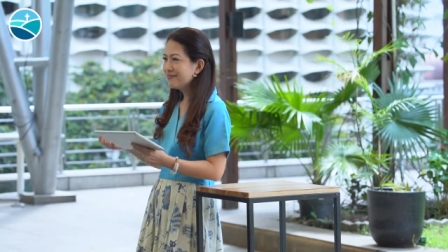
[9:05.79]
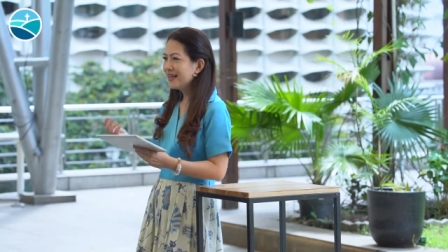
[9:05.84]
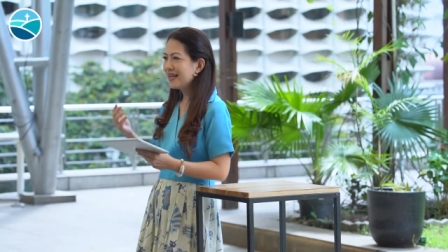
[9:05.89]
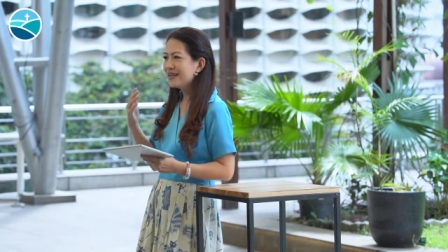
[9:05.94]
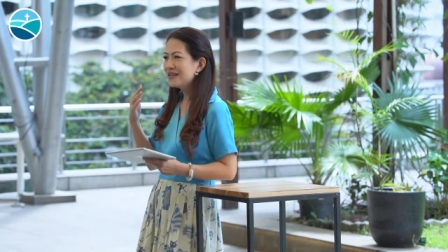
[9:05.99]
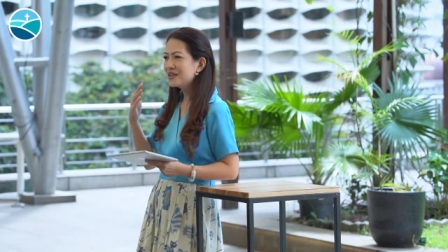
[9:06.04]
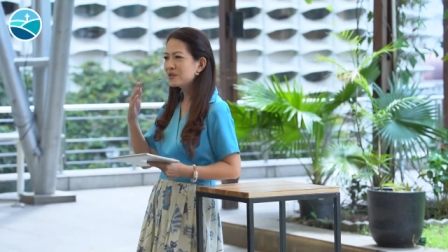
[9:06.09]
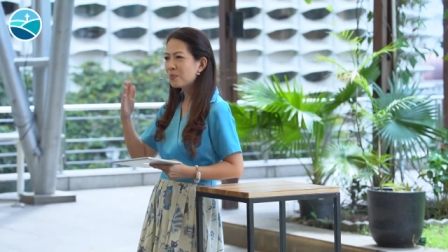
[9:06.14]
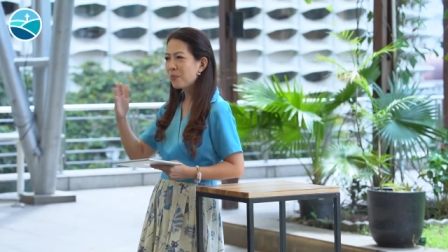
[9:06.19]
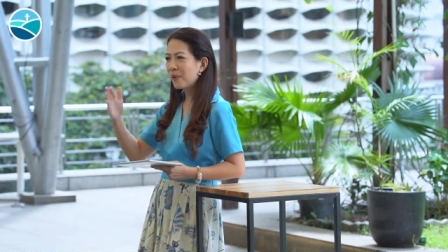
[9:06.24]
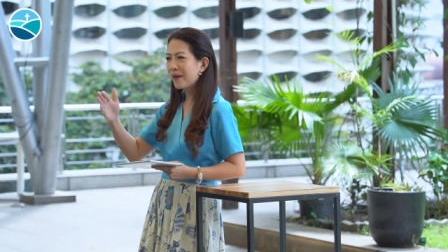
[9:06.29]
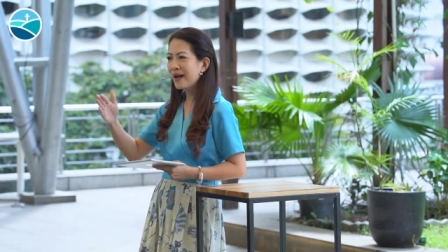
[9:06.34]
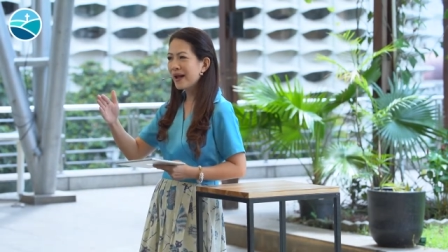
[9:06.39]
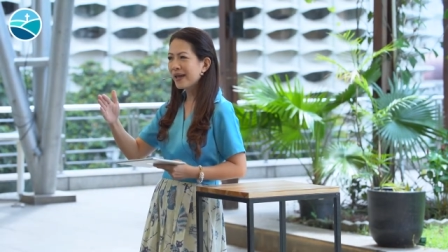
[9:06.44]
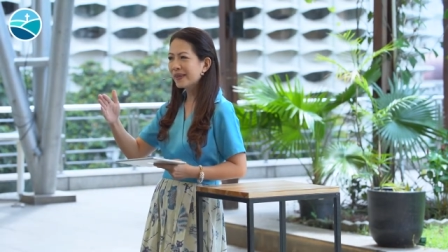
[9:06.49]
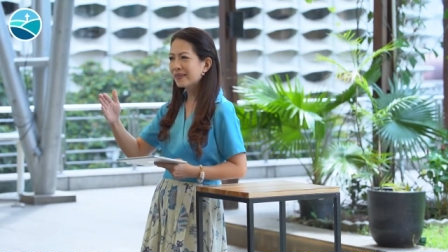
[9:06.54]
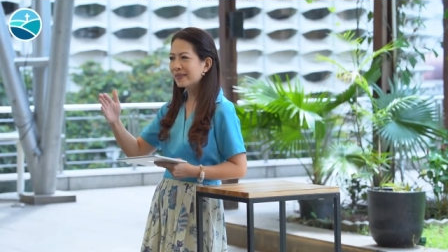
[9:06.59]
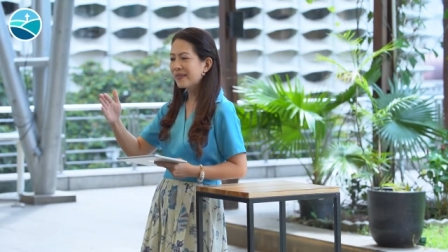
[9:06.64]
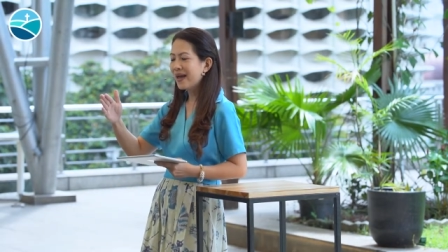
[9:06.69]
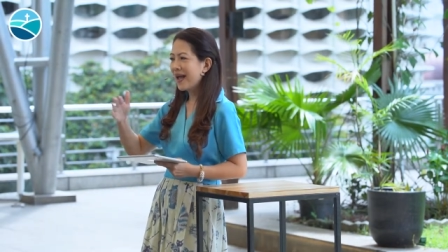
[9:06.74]
It is
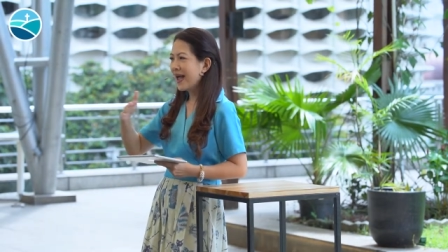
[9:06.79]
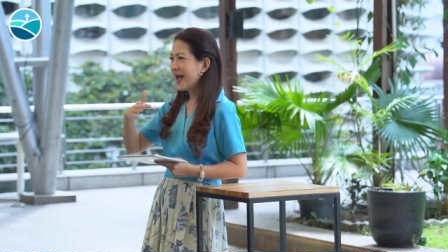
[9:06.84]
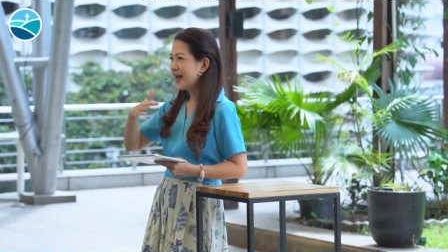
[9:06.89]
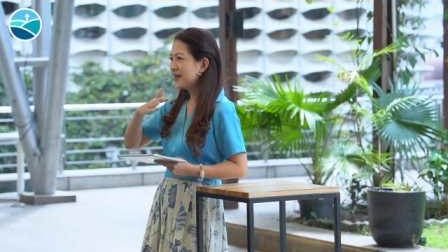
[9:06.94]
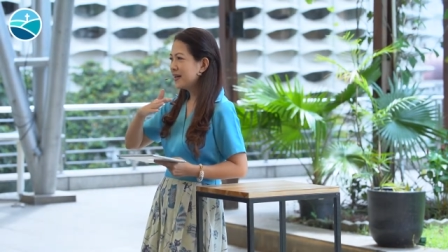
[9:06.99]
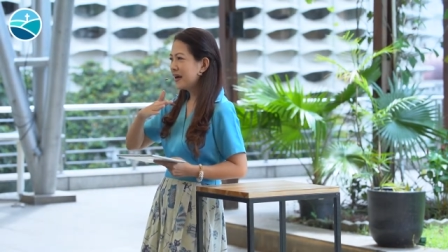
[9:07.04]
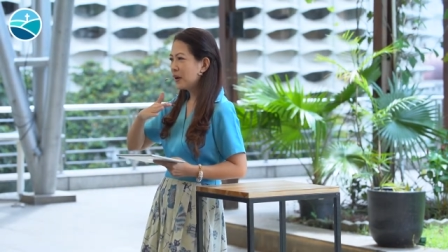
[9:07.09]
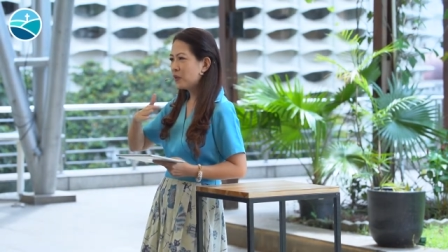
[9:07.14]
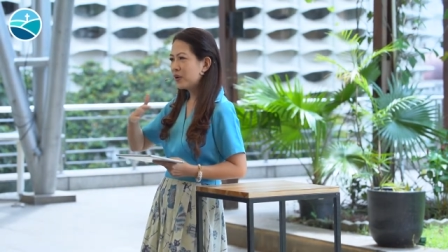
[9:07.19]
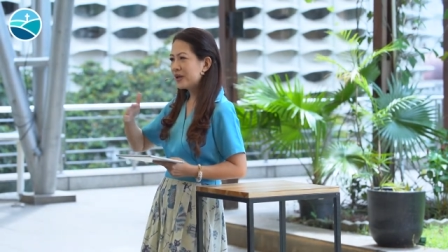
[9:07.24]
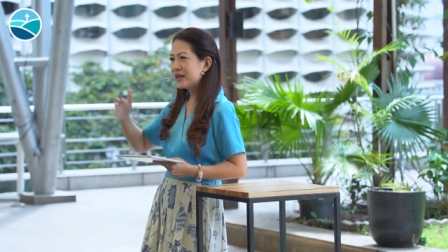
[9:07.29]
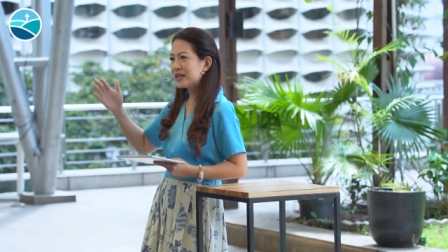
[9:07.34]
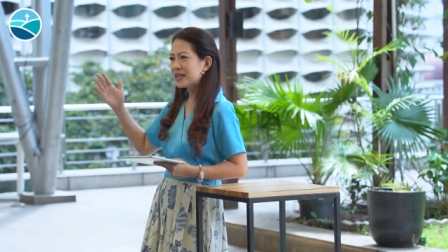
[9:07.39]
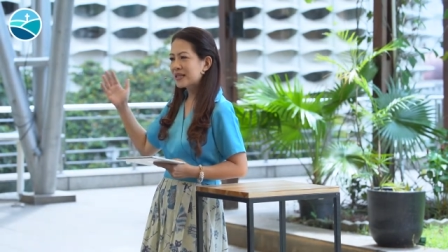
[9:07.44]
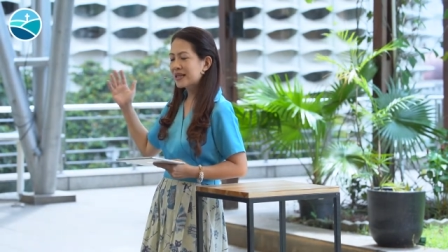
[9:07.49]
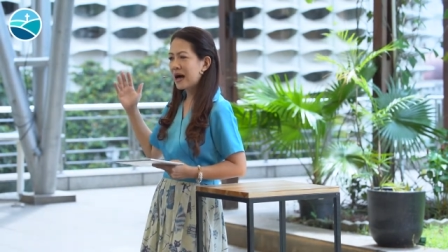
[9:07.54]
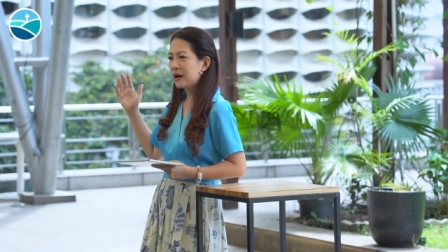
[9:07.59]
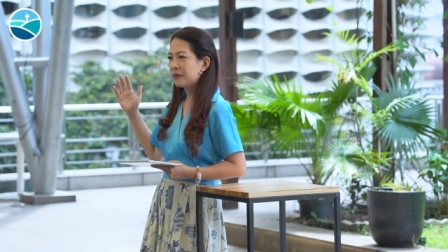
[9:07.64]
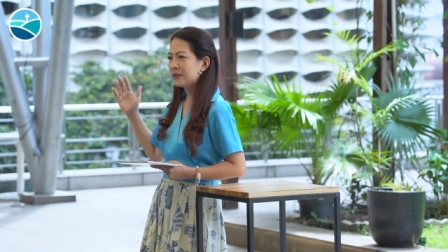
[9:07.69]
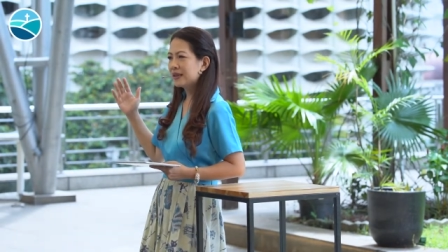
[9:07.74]
pride that we
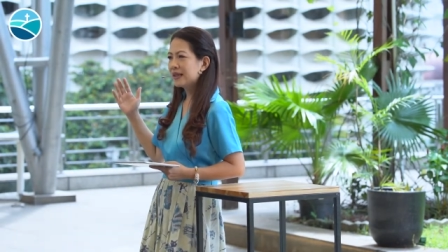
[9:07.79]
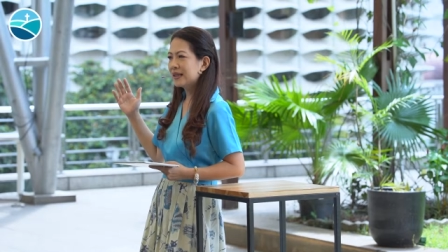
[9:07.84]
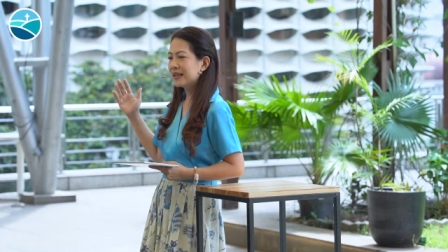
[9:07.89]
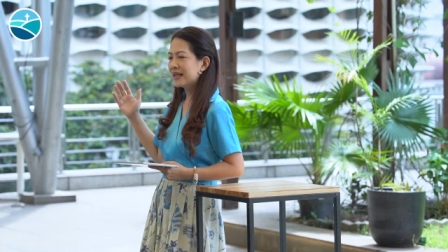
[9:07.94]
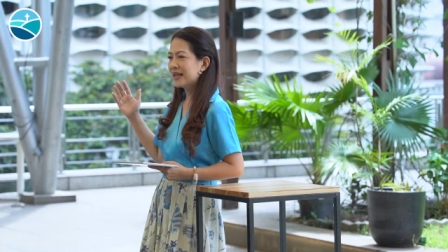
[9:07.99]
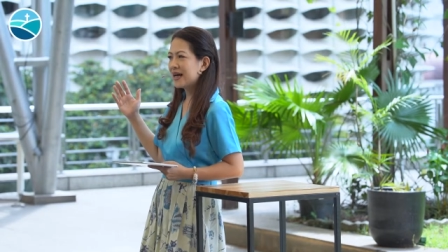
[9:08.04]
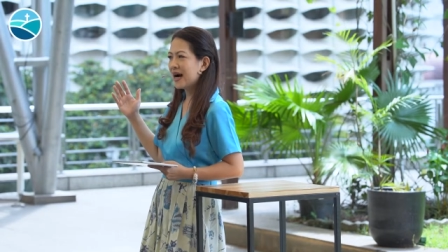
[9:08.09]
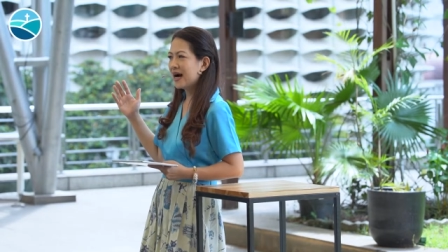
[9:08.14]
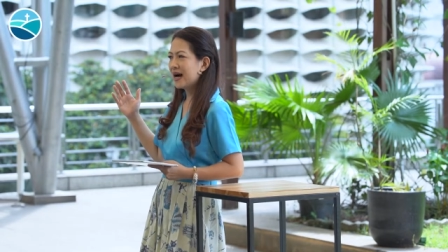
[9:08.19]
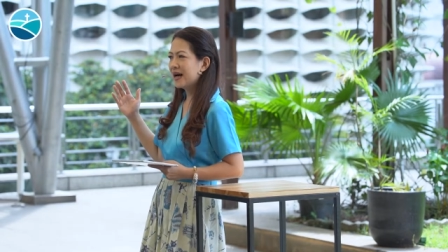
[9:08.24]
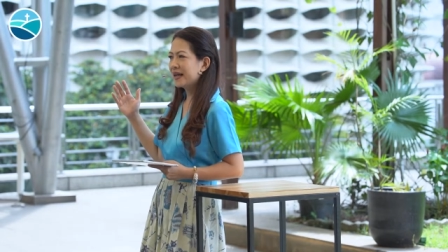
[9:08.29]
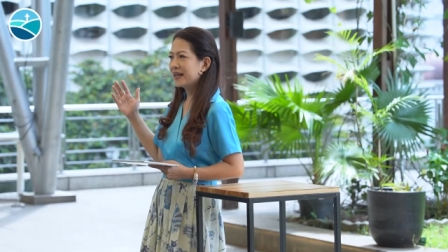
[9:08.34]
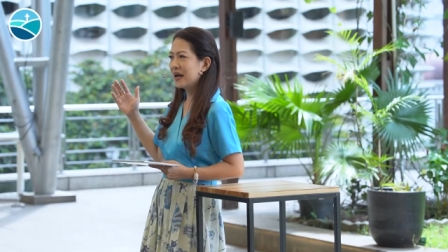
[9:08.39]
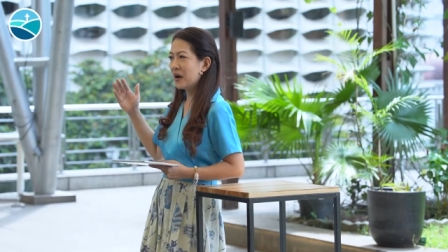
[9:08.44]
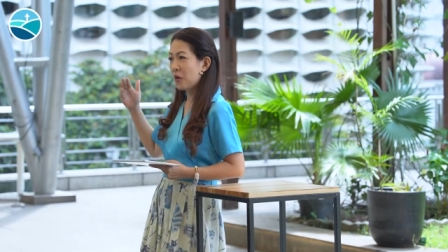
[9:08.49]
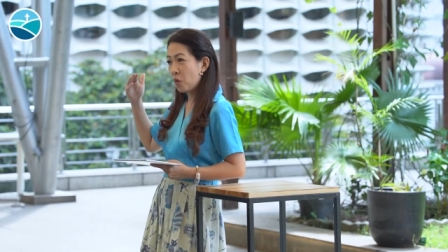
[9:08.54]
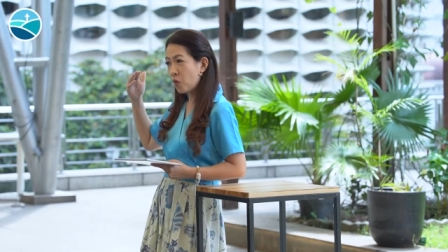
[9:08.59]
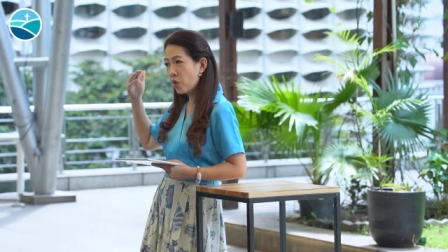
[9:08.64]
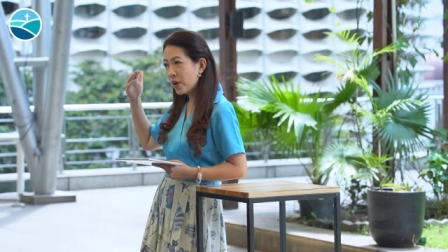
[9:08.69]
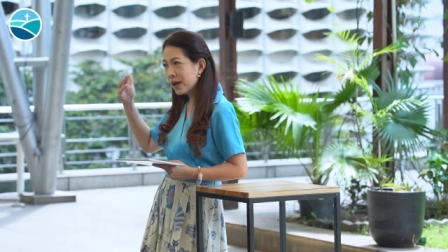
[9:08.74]
discounted God.
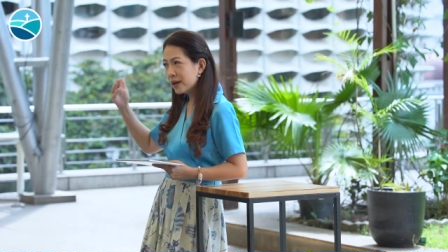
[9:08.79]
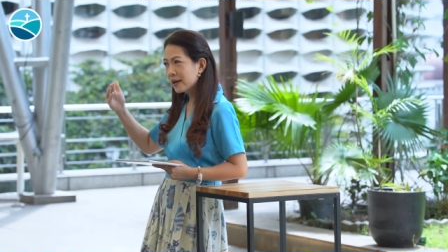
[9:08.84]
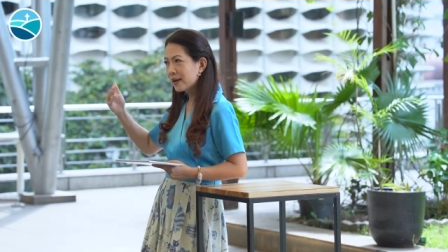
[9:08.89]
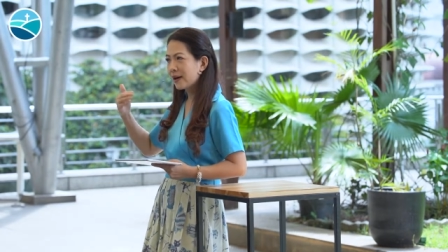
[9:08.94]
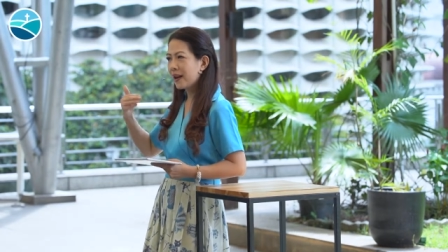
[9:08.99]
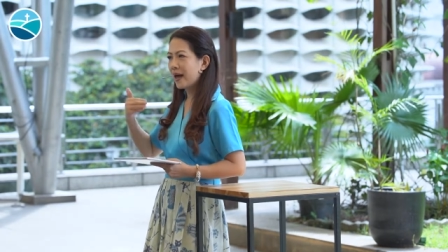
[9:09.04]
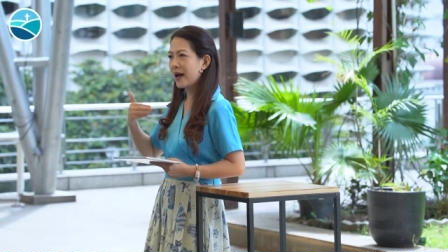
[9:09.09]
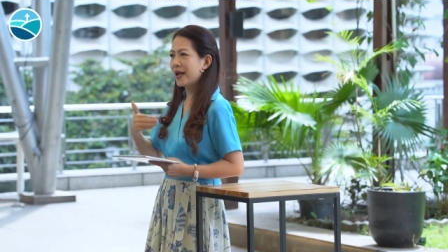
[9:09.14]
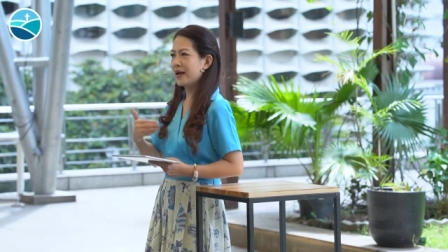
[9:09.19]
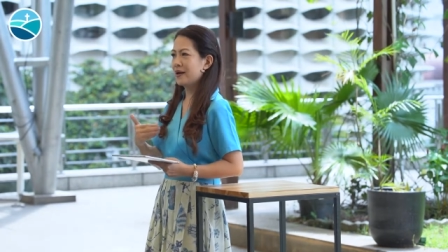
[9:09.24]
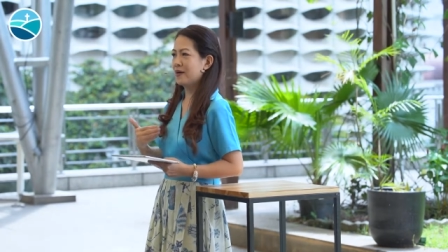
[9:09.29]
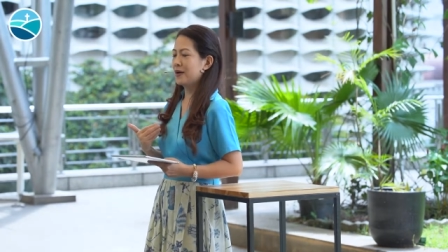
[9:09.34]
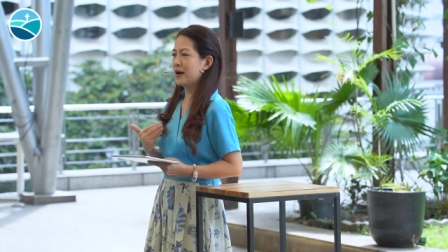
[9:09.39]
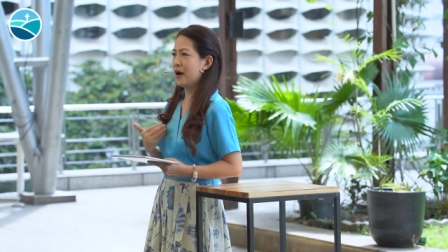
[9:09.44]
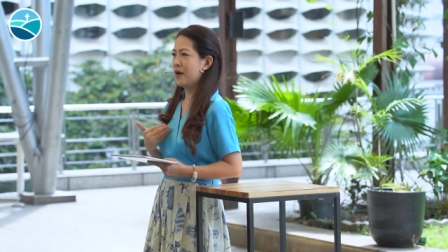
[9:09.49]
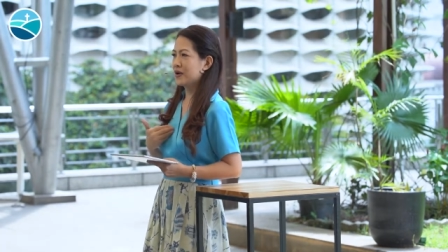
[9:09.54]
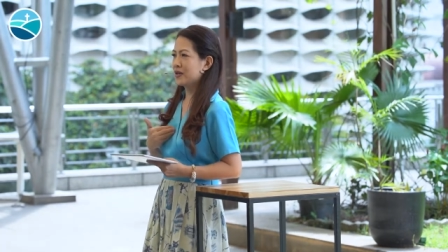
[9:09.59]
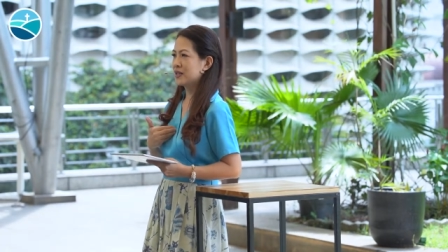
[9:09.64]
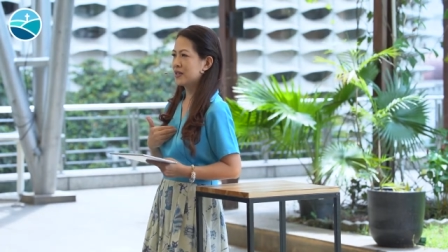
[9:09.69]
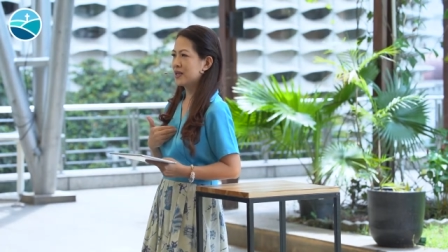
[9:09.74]
We rely on
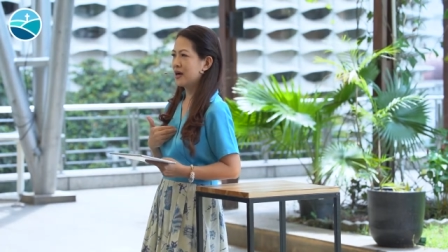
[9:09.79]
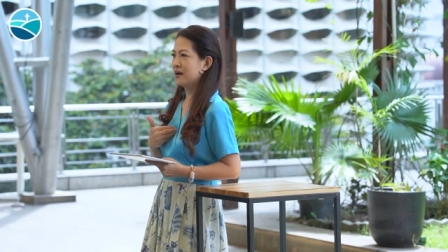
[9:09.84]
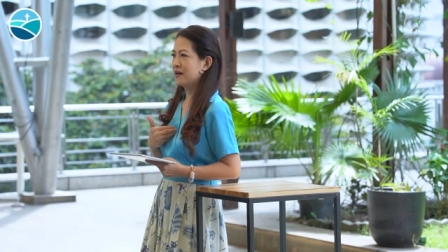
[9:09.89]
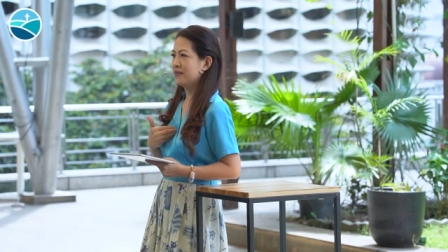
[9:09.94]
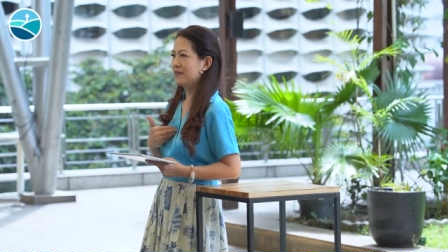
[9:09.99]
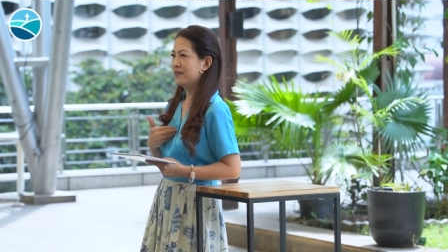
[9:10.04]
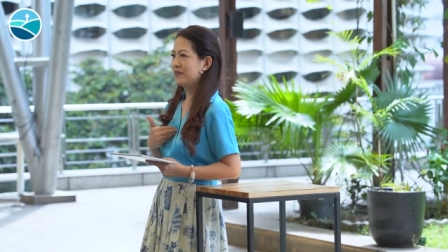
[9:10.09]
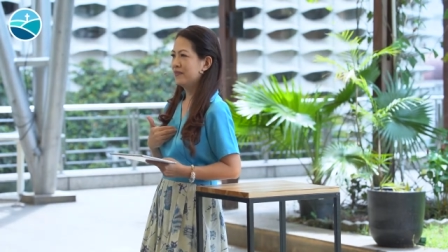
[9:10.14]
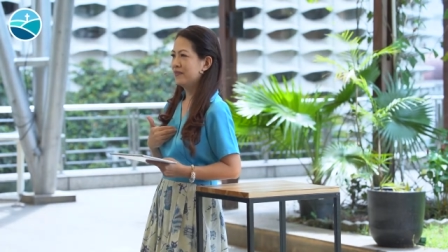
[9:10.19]
ourselves.